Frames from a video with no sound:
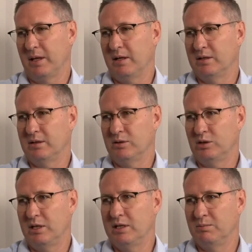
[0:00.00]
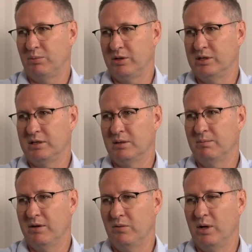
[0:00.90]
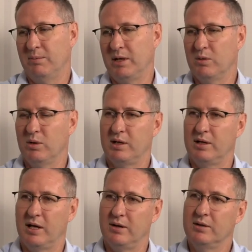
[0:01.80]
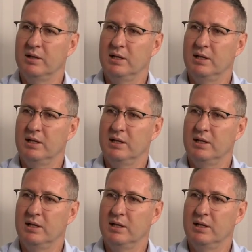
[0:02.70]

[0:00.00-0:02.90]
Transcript: uh, these projects above one megawatt now,